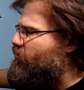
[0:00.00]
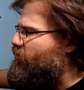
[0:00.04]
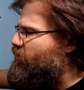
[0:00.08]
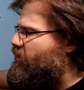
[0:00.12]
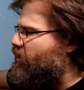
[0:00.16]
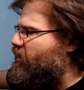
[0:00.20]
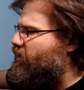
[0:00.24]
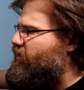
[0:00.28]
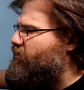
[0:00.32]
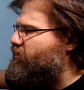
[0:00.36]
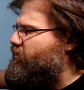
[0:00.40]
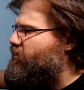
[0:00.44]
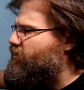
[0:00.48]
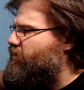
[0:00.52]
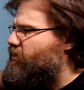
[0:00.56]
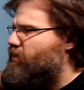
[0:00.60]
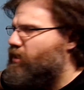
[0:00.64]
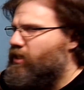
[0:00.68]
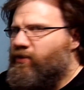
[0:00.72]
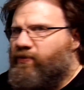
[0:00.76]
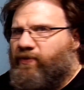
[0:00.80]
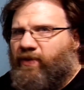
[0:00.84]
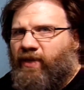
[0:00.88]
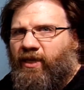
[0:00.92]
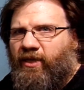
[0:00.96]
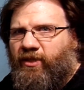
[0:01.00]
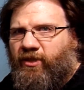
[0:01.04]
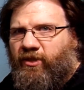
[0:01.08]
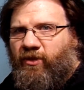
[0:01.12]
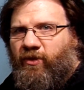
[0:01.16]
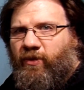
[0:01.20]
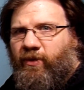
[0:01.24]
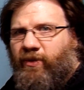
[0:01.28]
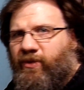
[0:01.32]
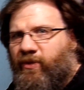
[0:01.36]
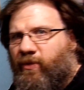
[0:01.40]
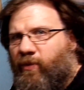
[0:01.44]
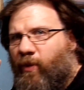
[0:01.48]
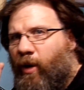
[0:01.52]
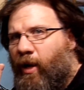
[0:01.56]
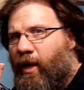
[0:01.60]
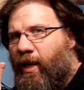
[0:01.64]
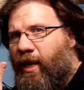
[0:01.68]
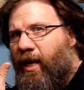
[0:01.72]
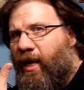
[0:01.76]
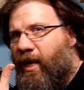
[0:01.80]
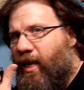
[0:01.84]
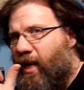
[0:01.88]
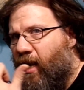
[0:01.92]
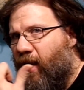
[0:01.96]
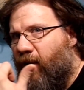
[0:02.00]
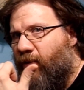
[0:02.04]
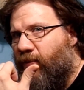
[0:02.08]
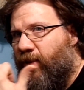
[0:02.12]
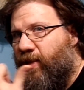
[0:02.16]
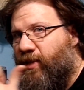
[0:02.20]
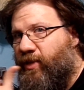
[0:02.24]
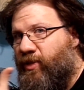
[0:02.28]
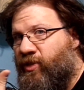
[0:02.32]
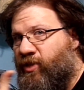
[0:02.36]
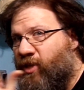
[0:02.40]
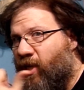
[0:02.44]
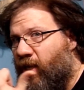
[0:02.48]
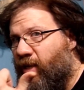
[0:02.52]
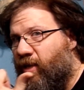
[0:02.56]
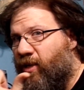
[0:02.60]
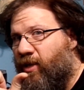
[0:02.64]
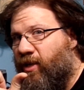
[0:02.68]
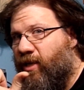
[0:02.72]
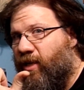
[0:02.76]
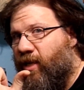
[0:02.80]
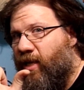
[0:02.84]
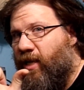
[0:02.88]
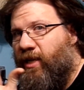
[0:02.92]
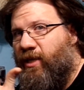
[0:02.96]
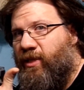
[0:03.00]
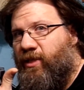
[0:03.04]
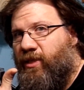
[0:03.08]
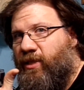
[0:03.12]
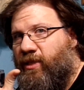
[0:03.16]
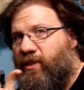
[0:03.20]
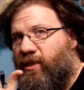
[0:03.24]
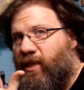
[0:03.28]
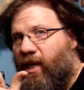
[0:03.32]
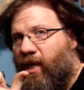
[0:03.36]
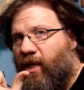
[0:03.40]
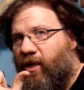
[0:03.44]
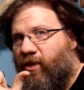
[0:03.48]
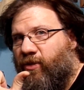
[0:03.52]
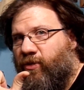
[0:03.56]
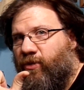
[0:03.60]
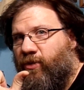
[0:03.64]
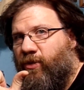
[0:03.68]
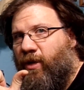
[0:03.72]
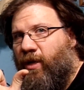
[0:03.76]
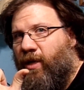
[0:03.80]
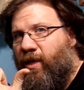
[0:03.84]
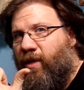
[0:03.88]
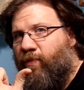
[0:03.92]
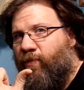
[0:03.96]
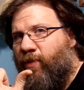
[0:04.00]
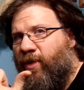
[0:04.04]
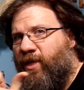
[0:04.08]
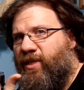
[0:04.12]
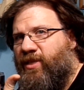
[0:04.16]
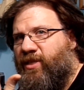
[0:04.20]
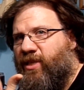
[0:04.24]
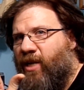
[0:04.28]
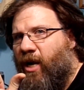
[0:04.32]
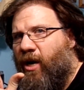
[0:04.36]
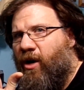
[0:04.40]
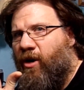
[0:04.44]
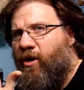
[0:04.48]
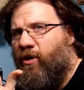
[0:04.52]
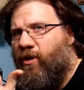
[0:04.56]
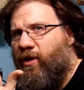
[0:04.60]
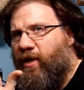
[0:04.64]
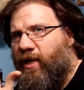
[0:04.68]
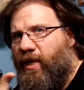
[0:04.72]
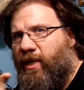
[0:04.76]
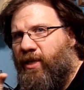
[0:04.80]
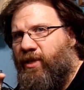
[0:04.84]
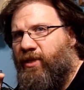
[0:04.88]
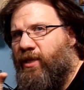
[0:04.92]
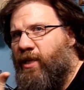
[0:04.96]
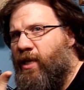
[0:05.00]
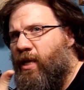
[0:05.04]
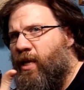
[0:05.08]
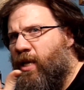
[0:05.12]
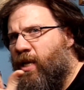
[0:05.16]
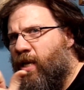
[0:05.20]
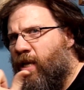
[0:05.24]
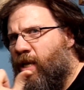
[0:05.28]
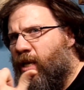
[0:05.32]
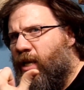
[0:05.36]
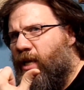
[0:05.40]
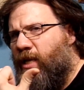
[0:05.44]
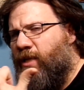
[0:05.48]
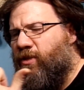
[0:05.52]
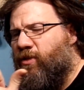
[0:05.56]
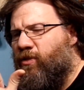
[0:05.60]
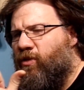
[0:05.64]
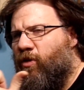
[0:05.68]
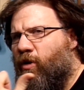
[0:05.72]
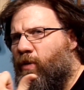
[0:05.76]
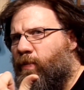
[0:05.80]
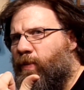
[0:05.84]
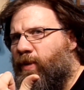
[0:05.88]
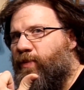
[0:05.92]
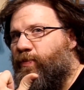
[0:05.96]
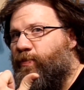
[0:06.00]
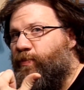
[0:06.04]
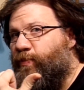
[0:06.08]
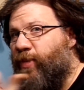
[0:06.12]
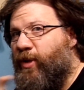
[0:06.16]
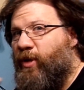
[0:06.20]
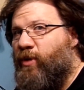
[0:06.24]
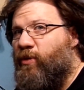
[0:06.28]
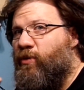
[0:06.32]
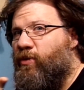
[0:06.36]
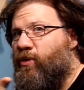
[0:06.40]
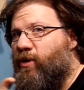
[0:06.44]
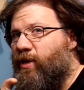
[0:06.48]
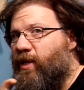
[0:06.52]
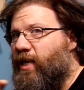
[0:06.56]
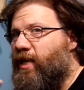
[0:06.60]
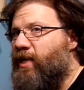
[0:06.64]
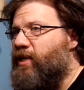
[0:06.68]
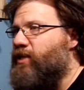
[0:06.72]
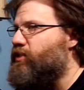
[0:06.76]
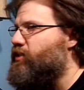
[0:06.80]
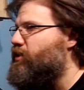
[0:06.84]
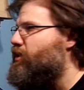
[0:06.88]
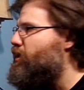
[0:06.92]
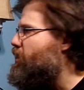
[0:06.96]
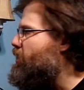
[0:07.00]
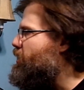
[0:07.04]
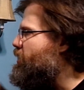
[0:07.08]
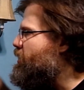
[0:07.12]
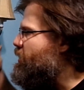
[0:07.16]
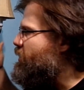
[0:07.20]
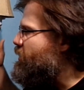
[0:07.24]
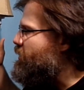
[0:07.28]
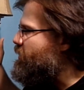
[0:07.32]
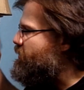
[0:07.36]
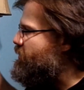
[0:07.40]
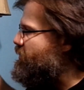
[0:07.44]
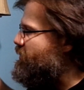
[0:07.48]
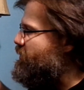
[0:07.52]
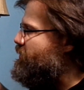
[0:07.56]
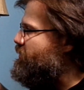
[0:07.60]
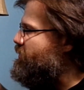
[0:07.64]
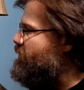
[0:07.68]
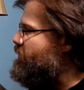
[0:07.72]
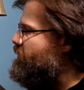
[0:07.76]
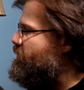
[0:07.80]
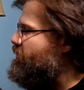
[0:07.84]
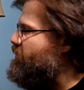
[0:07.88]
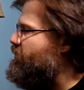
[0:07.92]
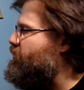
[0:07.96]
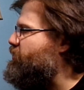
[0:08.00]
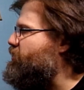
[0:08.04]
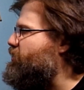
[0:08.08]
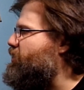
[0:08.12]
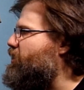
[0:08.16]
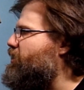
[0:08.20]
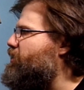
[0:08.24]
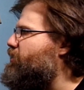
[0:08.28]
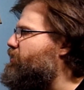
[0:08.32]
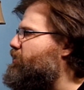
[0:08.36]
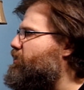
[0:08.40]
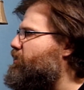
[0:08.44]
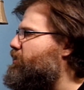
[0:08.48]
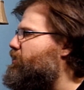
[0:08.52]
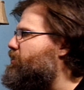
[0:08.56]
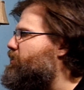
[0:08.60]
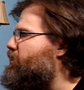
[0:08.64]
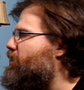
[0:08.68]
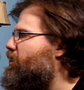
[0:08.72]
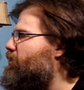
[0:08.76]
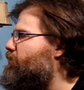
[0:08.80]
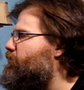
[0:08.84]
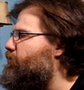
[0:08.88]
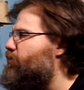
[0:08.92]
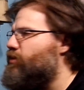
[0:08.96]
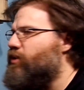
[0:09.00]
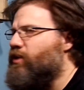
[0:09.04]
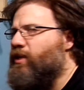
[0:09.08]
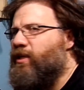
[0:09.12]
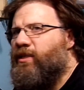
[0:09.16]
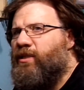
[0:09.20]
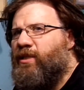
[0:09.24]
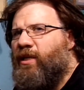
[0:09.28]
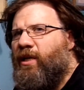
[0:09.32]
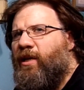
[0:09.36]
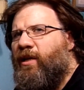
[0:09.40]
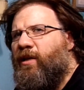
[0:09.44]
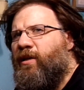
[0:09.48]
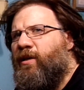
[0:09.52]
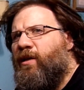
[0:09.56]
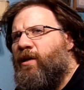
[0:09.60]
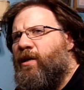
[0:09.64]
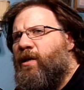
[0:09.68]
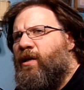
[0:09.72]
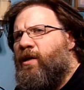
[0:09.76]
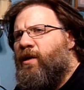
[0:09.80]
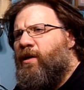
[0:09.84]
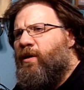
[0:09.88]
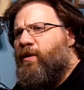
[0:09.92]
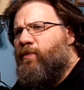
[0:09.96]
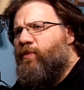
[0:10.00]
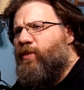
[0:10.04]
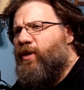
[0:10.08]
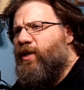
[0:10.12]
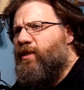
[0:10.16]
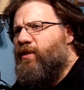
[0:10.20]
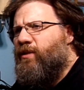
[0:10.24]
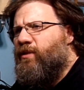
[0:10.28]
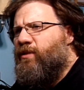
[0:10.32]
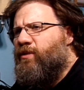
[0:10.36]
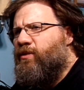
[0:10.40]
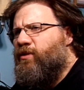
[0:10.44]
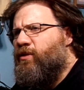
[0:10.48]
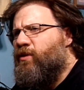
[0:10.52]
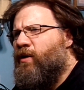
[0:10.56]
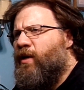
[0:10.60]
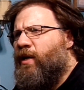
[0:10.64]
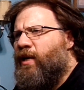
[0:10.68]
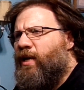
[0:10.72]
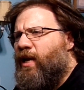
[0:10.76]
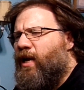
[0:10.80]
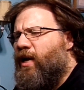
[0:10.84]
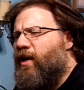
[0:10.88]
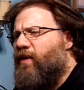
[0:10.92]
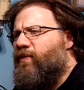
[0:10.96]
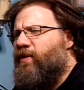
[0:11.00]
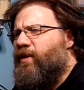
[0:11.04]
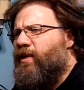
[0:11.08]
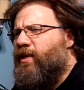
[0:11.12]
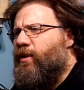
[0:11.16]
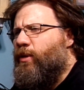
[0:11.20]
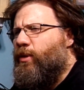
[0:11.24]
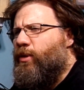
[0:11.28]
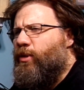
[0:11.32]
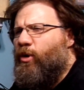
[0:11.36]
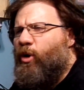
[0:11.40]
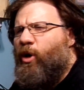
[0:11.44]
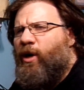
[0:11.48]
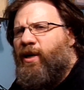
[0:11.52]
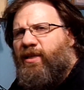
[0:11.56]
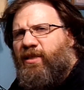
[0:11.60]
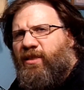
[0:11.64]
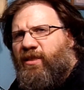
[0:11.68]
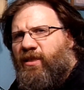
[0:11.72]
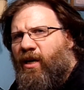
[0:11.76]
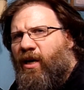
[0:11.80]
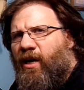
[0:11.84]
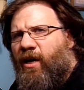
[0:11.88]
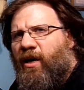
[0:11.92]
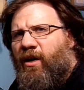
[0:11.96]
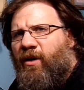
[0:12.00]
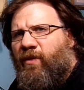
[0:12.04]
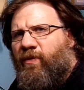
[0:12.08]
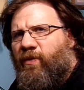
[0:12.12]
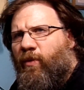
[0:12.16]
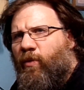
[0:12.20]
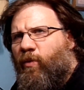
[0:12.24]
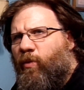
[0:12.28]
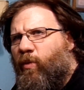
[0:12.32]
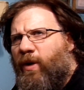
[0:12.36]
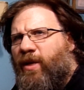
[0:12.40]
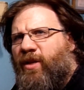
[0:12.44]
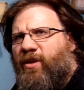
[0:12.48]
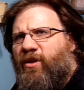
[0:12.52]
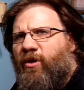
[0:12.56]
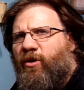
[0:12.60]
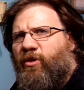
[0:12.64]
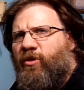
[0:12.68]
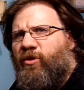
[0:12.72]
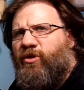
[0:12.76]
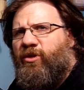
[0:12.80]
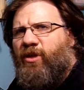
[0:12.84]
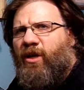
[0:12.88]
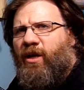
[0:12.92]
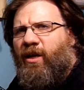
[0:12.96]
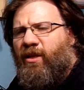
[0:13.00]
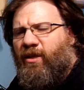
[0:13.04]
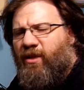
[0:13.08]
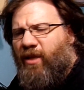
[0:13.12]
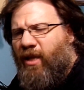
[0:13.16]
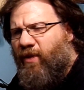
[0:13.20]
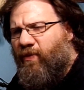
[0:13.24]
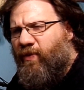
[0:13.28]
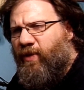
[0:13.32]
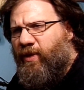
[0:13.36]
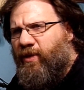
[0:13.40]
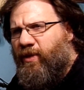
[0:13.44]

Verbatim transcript: case itself. That's the reason why I have a second case. It's actually a mid-tower case. It's a little bit bigger case than this case itself, should I say. But do I have any thoughts of Windows 11?